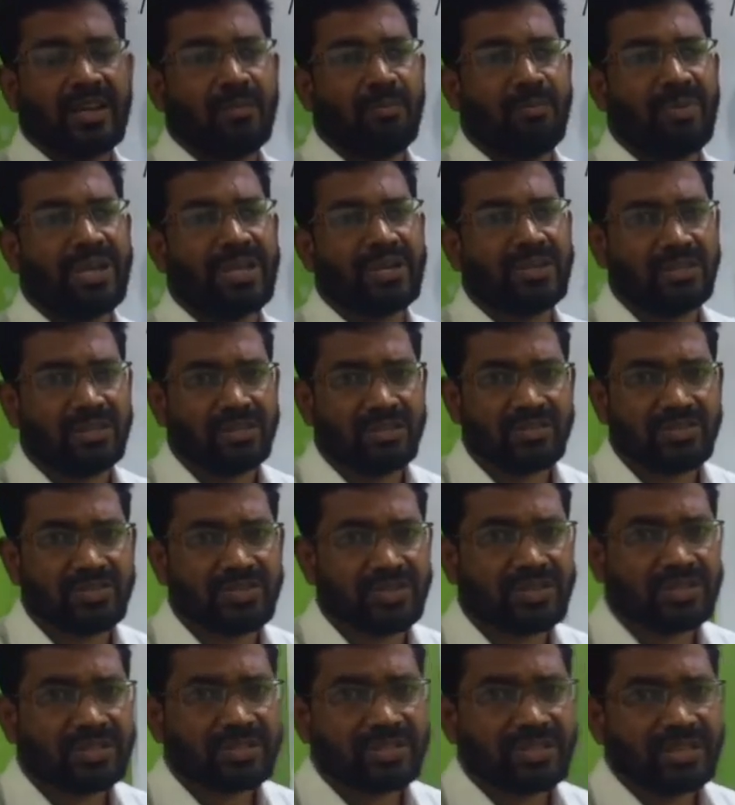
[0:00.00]

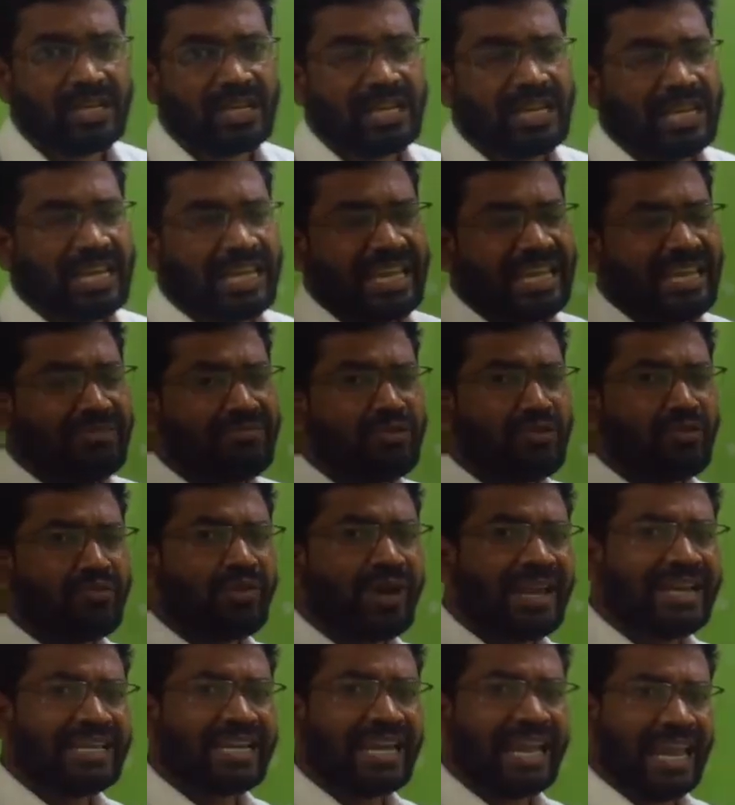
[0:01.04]
Because if you
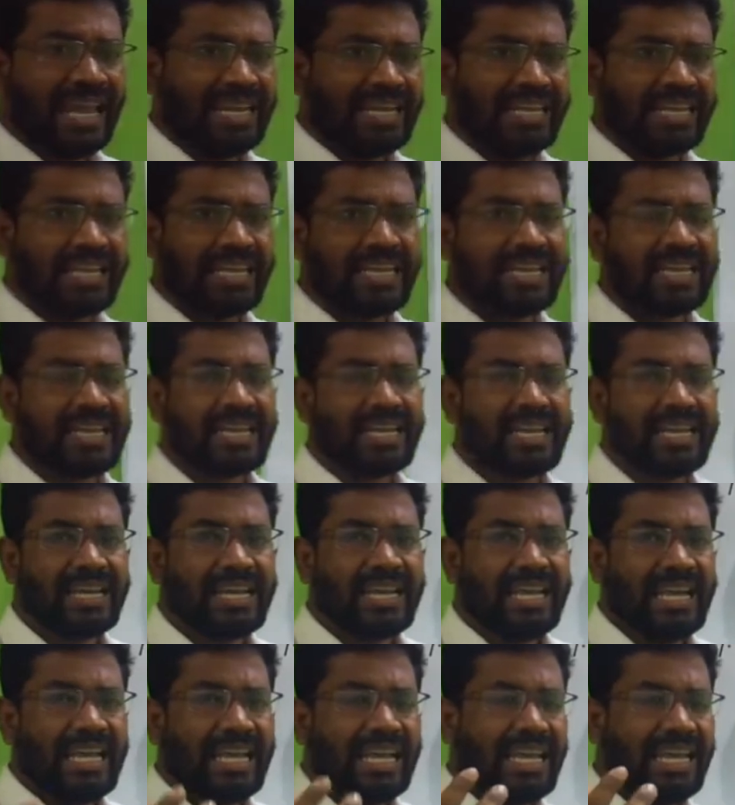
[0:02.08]
find any
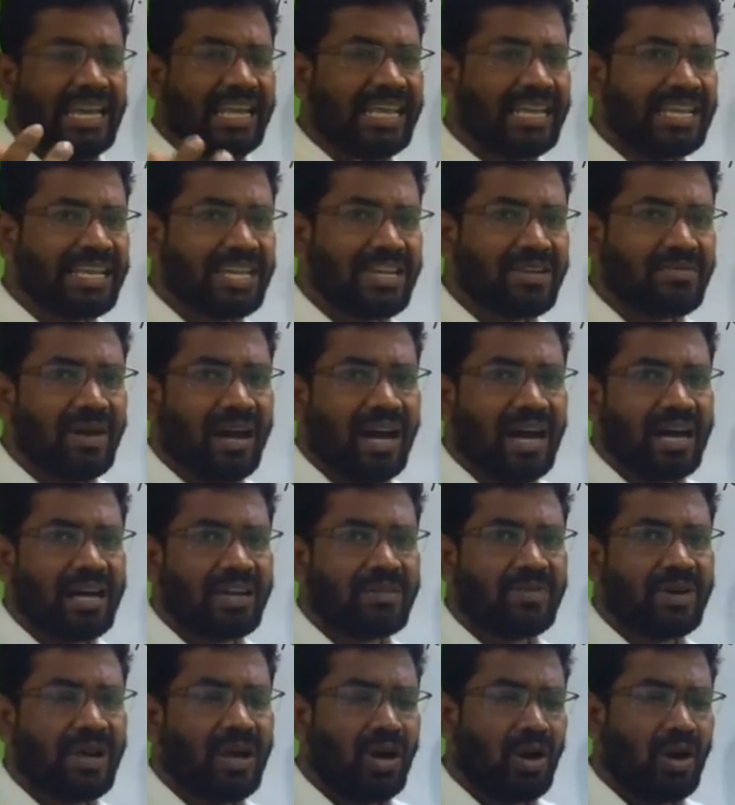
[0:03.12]
linking verb,